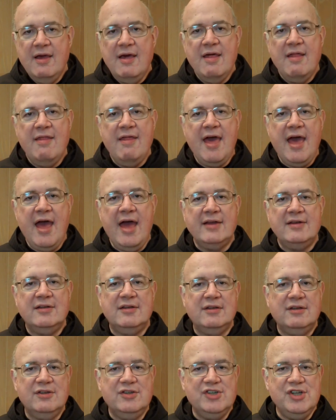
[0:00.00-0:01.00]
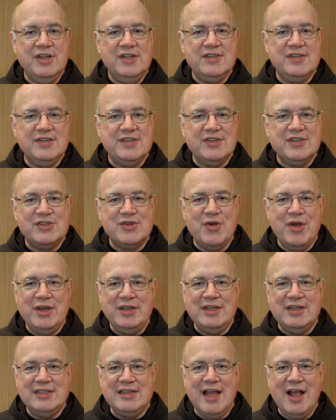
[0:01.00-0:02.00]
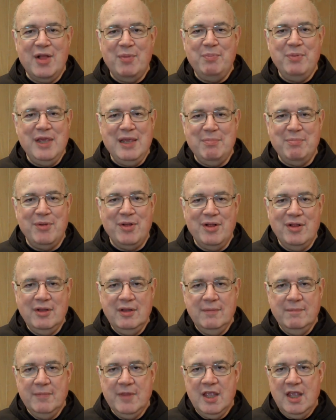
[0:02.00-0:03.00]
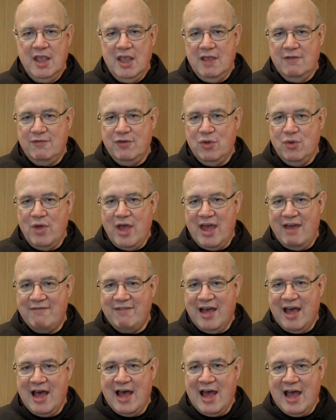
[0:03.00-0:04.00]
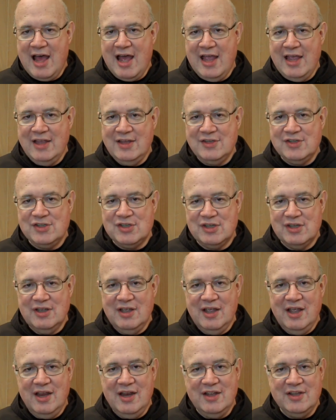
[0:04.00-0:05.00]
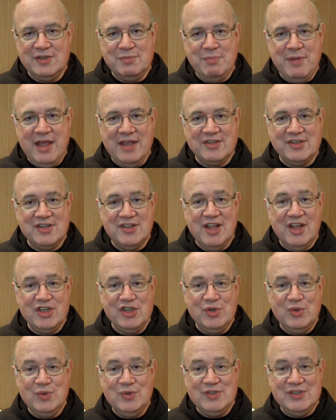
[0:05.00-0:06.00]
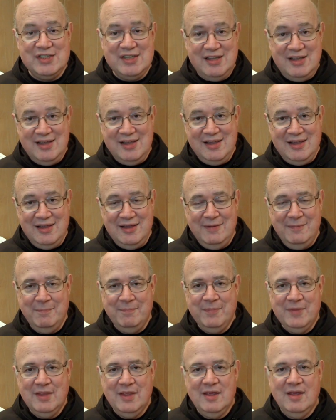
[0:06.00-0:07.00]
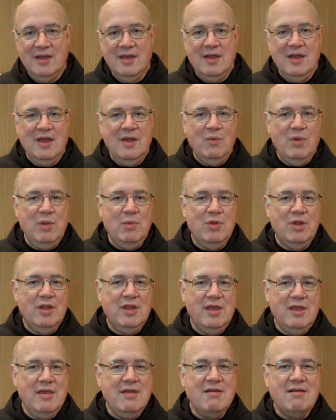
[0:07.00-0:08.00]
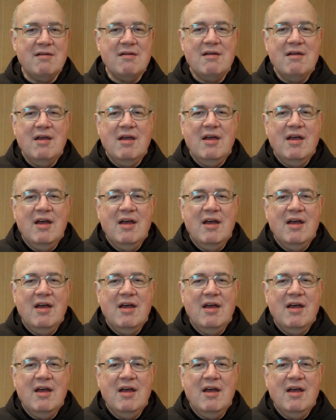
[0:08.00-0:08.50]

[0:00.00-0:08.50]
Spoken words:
that Jesus is going to tell people, if you have eyes, it is best that you see. We will hear